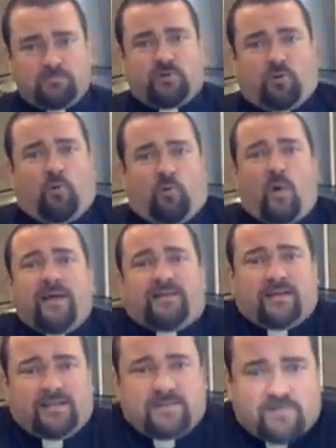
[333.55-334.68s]
your whole weight
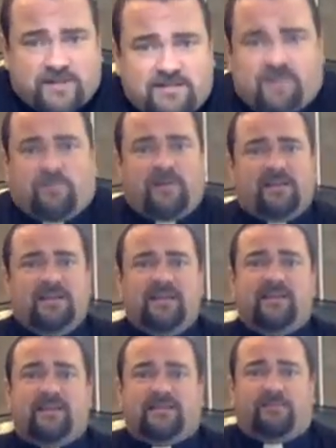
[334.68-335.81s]
into it to really
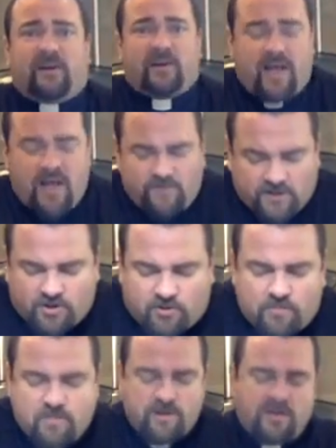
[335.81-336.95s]
knead this very heavy dough.
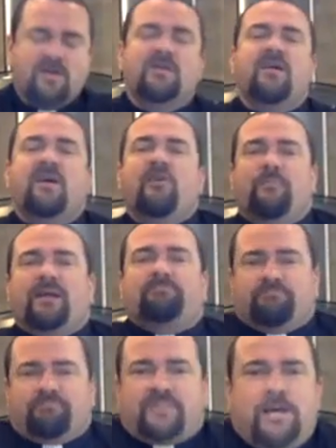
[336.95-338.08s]
But
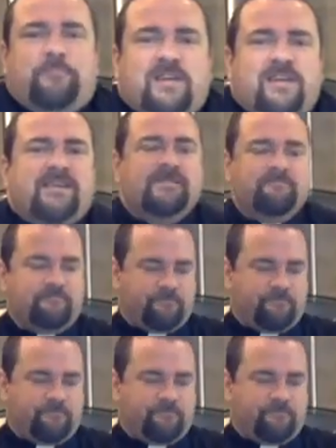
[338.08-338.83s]
keep kneading.